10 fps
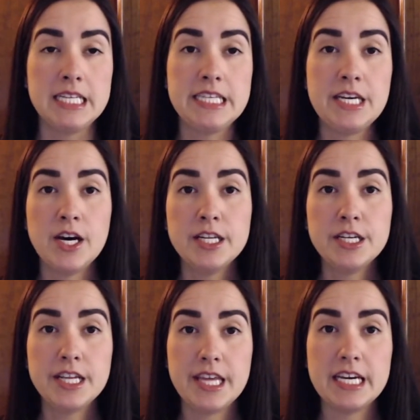The other
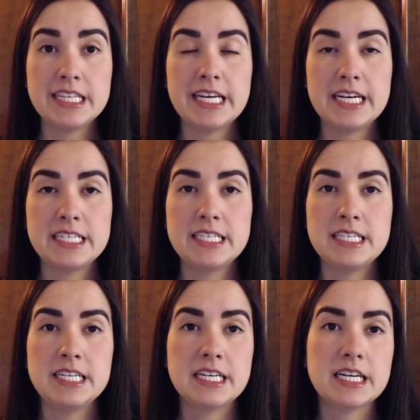thing
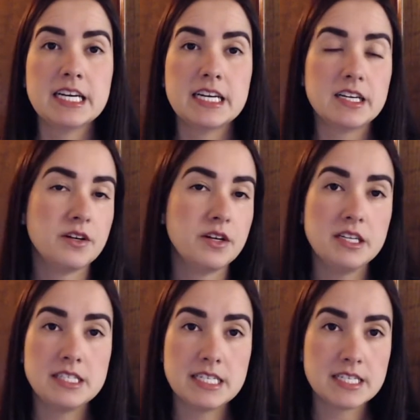that
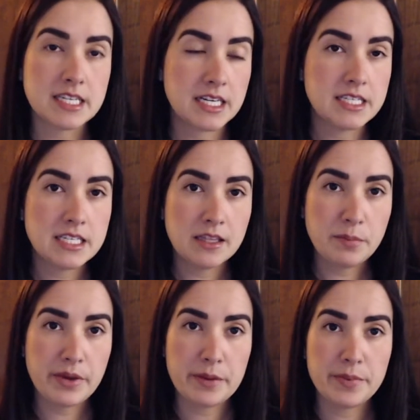is discussed in the
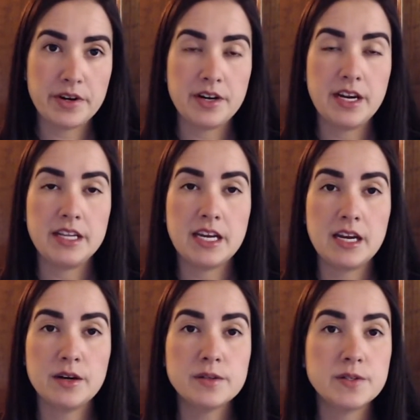paper and that
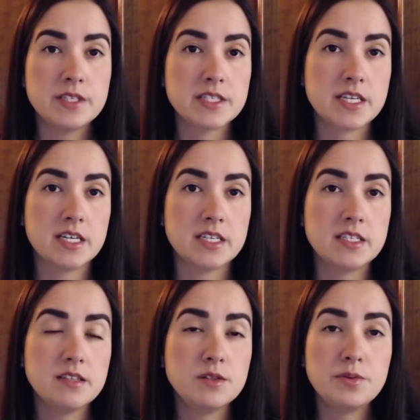I also discuss,
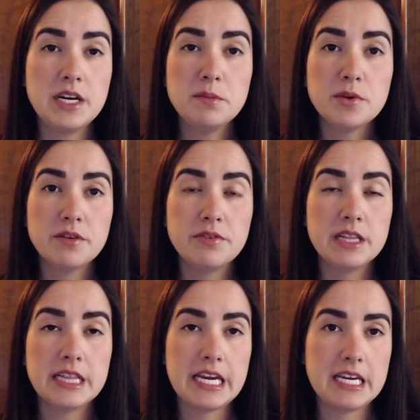it's really more
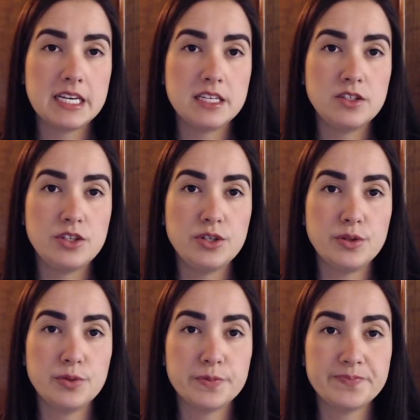related
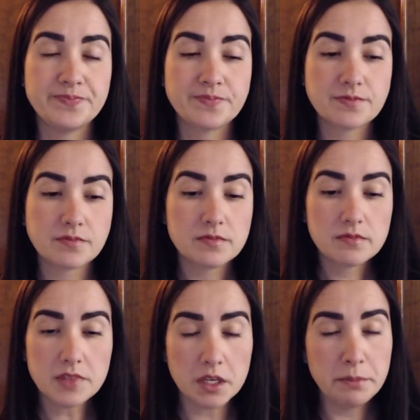to
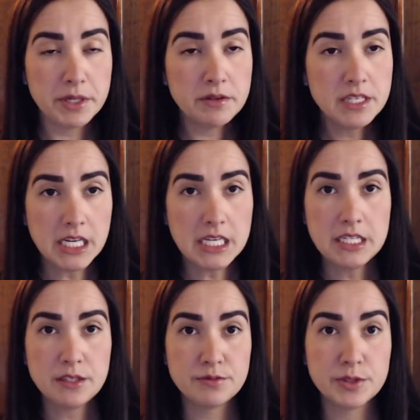building an
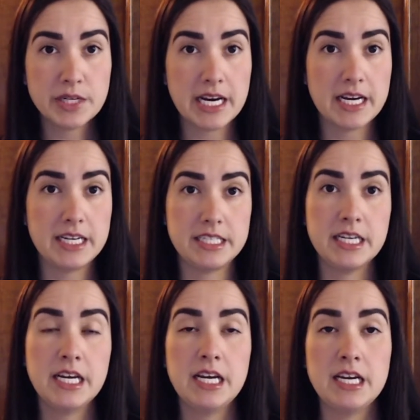interview guide
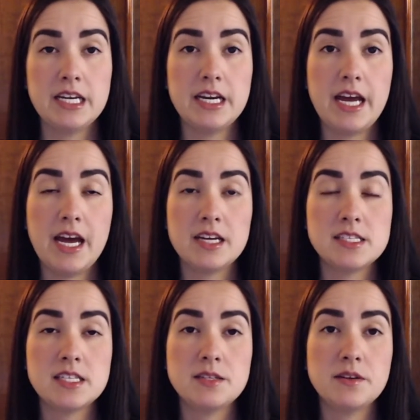that
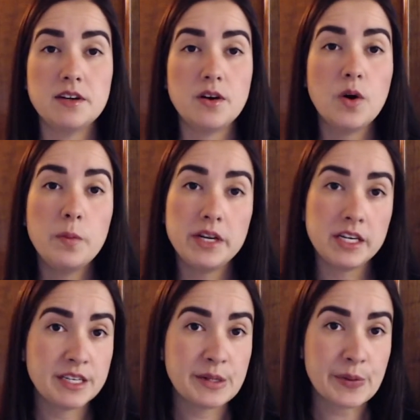has
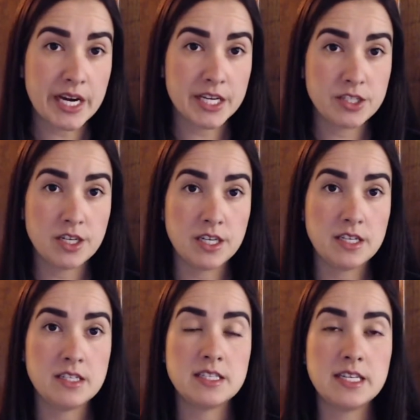open-ended
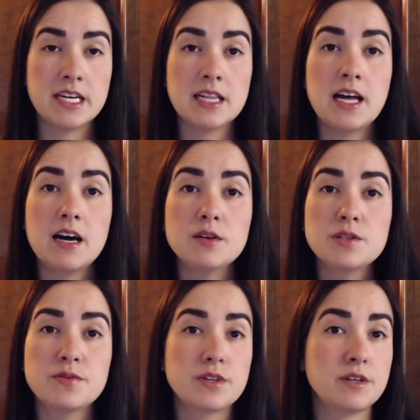questions, that allows
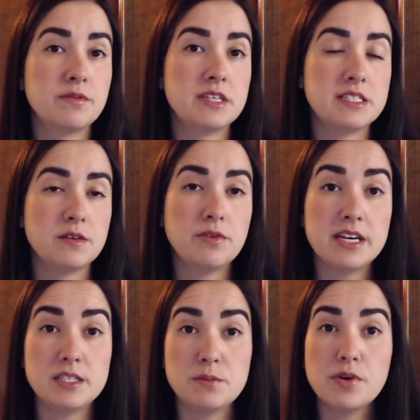for
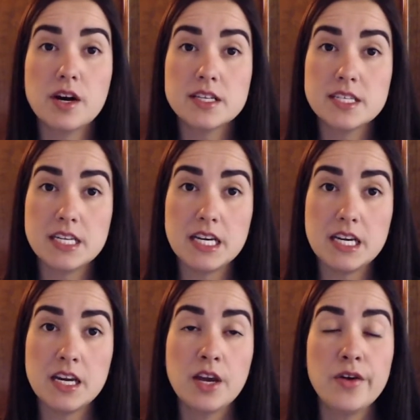reciprocity,